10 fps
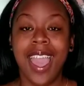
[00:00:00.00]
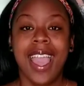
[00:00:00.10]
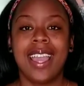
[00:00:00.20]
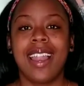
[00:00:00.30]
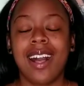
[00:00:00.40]

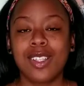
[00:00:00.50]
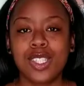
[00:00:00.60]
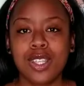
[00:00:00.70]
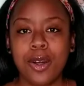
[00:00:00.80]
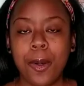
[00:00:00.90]
And
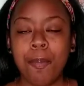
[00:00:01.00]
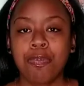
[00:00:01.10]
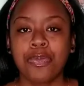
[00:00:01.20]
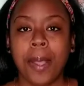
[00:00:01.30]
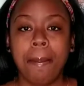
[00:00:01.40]
also
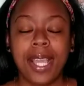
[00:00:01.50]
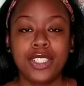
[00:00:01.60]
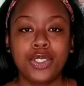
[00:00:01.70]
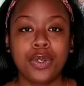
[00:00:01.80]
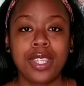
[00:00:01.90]
make
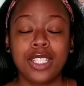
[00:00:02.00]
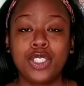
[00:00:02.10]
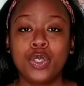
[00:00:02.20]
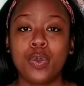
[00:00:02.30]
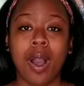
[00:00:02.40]
sure that
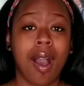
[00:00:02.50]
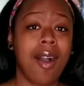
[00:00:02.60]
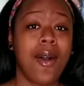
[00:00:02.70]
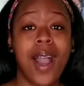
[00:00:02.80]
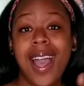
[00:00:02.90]
you all